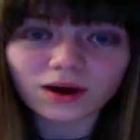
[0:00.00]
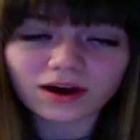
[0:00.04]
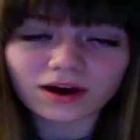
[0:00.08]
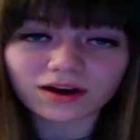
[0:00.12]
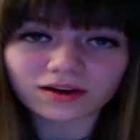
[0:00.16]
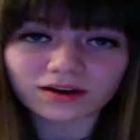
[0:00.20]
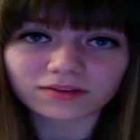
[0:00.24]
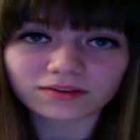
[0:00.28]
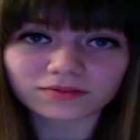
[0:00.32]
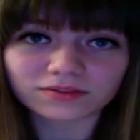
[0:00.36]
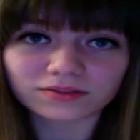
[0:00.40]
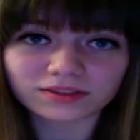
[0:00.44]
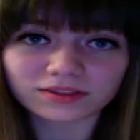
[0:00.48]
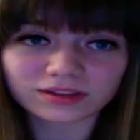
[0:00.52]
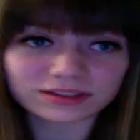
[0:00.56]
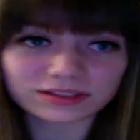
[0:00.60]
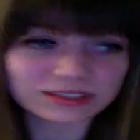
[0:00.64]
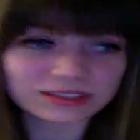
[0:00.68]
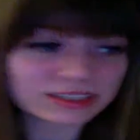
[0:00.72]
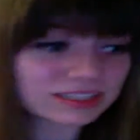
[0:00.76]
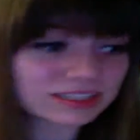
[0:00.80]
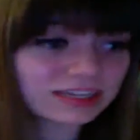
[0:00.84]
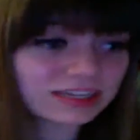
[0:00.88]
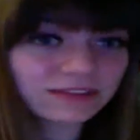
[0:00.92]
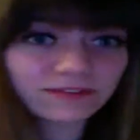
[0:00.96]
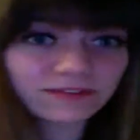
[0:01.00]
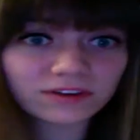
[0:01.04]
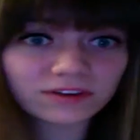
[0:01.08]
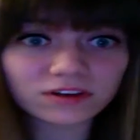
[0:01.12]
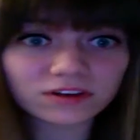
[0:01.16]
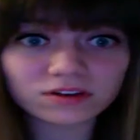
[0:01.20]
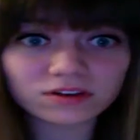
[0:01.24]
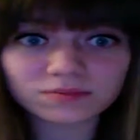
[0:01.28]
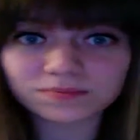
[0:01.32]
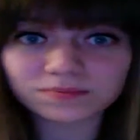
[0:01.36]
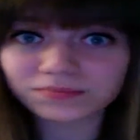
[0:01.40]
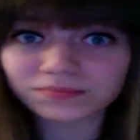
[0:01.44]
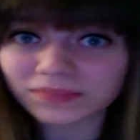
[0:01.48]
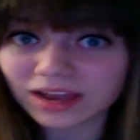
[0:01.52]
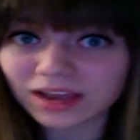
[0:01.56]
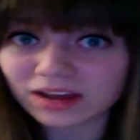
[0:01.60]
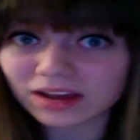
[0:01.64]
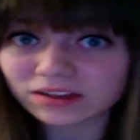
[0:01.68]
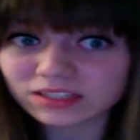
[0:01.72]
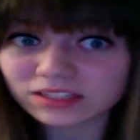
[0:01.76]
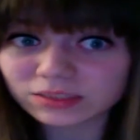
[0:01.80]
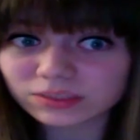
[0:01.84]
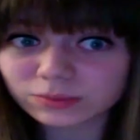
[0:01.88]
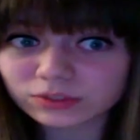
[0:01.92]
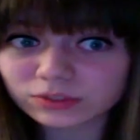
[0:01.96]
of the Disney film,
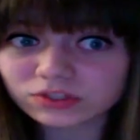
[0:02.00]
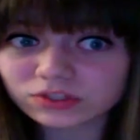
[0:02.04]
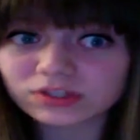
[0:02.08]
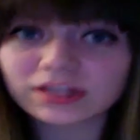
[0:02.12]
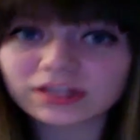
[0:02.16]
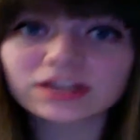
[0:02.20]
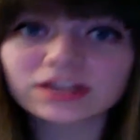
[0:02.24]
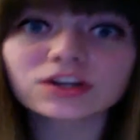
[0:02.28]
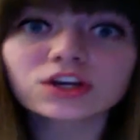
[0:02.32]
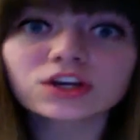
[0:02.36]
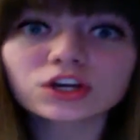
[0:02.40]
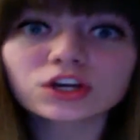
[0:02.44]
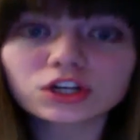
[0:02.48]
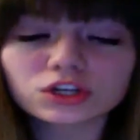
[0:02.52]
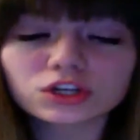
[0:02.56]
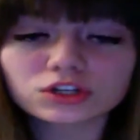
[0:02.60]
Alice in Wonderland,